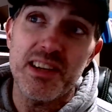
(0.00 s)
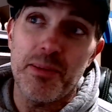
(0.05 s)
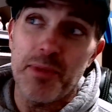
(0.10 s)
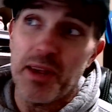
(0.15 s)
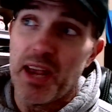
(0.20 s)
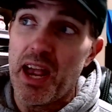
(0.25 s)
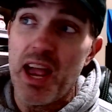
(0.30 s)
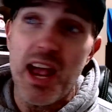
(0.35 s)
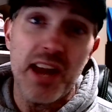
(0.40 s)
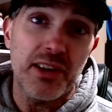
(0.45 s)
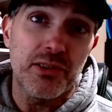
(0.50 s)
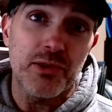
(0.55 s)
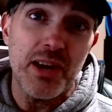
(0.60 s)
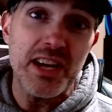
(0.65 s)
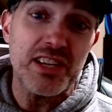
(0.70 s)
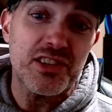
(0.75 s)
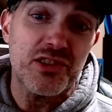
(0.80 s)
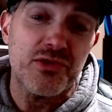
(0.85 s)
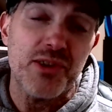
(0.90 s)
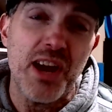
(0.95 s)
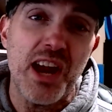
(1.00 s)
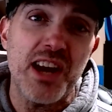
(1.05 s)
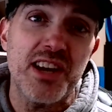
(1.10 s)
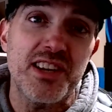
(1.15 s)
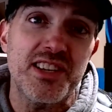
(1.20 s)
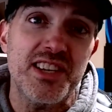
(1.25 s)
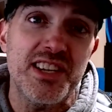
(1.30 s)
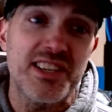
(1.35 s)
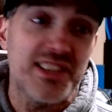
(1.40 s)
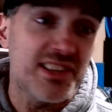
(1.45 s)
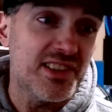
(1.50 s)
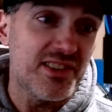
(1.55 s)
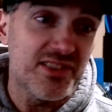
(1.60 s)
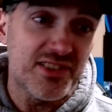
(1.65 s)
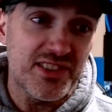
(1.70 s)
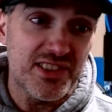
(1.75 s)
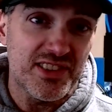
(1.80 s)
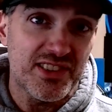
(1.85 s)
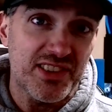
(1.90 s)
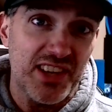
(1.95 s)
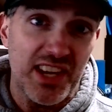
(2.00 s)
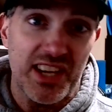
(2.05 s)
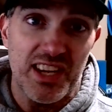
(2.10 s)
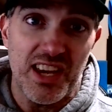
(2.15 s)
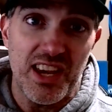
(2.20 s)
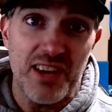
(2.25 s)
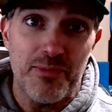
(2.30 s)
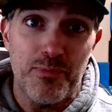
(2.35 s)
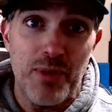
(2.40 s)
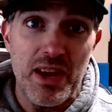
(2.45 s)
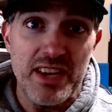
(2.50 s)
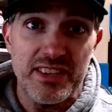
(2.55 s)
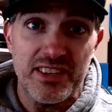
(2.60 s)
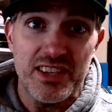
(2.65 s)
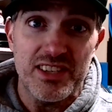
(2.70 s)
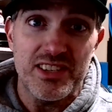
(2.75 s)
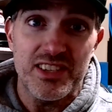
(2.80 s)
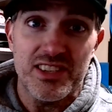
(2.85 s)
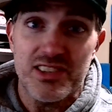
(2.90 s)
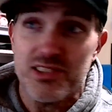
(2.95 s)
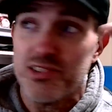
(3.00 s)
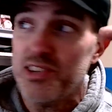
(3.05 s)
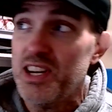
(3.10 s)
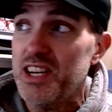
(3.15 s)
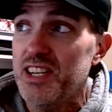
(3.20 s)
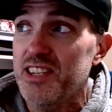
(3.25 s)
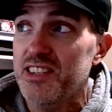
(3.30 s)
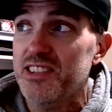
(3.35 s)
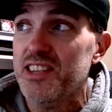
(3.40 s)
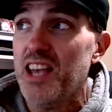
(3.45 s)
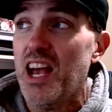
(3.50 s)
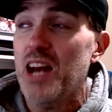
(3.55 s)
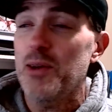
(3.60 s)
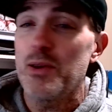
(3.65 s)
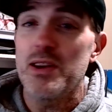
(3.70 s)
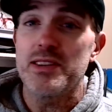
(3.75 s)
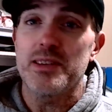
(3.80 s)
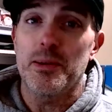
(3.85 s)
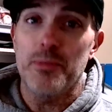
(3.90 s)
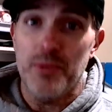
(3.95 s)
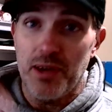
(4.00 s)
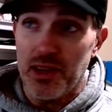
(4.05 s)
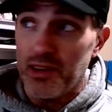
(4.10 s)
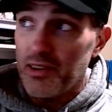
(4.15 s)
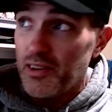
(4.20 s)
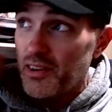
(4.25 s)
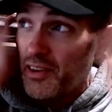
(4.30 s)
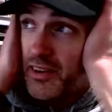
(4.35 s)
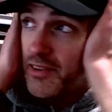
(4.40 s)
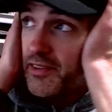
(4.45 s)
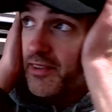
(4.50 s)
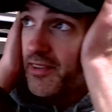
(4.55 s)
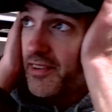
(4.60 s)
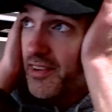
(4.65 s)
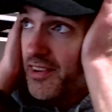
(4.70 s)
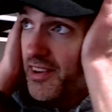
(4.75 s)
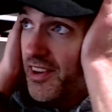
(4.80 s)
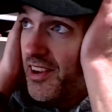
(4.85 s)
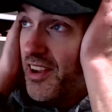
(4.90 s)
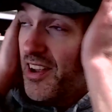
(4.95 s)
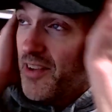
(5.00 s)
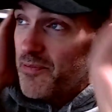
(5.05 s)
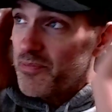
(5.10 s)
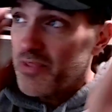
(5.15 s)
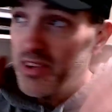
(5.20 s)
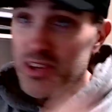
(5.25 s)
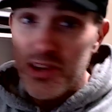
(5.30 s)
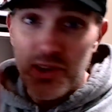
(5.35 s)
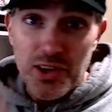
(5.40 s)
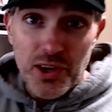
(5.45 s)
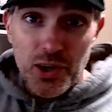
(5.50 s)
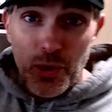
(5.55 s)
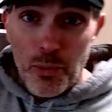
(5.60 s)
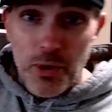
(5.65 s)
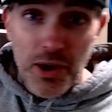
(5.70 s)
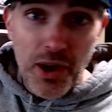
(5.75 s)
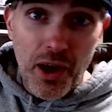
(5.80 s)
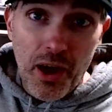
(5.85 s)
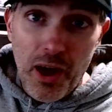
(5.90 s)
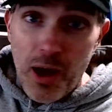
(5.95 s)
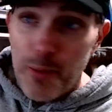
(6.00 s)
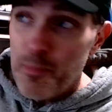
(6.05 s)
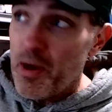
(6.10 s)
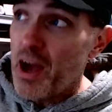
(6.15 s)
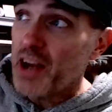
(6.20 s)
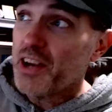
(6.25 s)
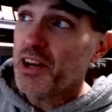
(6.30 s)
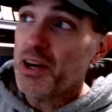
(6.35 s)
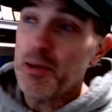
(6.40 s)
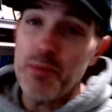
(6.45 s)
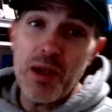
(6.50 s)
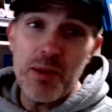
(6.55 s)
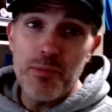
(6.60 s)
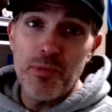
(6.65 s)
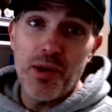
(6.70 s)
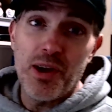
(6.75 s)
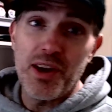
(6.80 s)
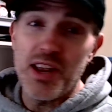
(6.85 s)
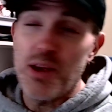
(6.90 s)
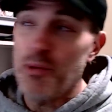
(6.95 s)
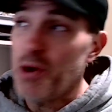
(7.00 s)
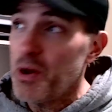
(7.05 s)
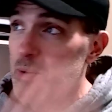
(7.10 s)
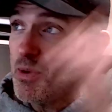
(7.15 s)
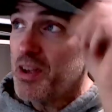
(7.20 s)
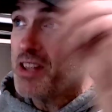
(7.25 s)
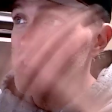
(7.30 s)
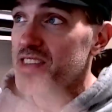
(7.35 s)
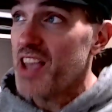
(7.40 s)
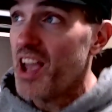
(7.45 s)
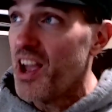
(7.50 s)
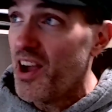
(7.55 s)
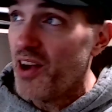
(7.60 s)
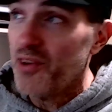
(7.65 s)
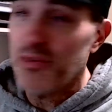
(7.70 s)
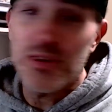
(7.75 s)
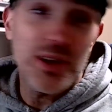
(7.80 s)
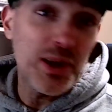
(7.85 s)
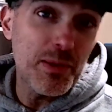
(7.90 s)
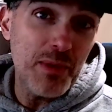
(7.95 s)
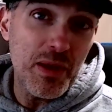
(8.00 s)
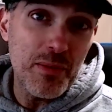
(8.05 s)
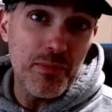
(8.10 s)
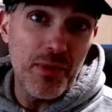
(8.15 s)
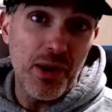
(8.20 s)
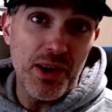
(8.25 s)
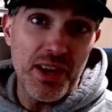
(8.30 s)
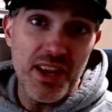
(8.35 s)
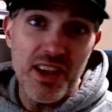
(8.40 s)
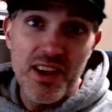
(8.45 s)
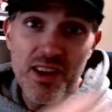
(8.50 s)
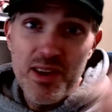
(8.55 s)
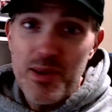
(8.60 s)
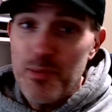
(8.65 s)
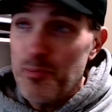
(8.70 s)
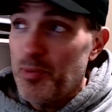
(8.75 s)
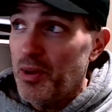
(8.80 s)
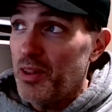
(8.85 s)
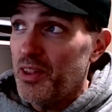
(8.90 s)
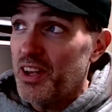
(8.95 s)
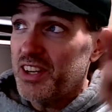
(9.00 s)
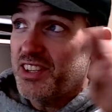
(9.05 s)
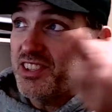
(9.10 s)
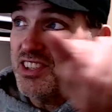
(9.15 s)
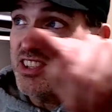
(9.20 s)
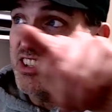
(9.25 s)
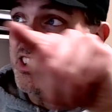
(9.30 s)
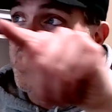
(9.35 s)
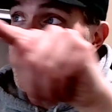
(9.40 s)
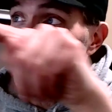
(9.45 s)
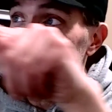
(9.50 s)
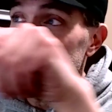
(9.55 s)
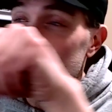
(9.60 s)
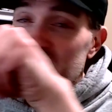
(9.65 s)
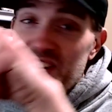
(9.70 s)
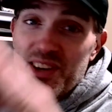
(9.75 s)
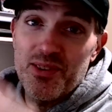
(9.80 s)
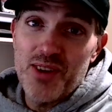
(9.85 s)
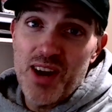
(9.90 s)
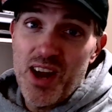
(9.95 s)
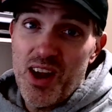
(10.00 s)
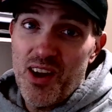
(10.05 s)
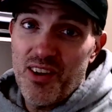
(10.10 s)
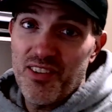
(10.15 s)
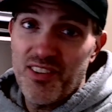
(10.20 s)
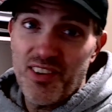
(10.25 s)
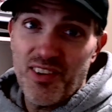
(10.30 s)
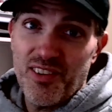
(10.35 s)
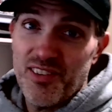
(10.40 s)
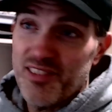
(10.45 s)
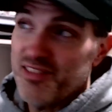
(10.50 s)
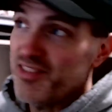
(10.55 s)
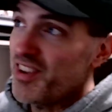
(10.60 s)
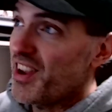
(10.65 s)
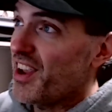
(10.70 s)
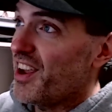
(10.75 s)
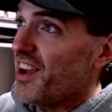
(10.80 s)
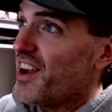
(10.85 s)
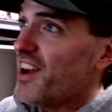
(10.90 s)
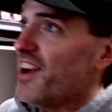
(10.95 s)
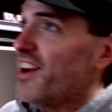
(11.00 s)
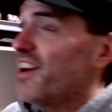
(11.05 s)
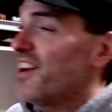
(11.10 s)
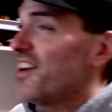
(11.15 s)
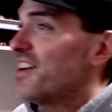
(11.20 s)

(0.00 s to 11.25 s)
I'm like, I had great strategies, and it was just like it basically just traded sideways. I'm like, you could have went up, I could have made money. I would have went down, could have made money. But like just sitting around, yeah.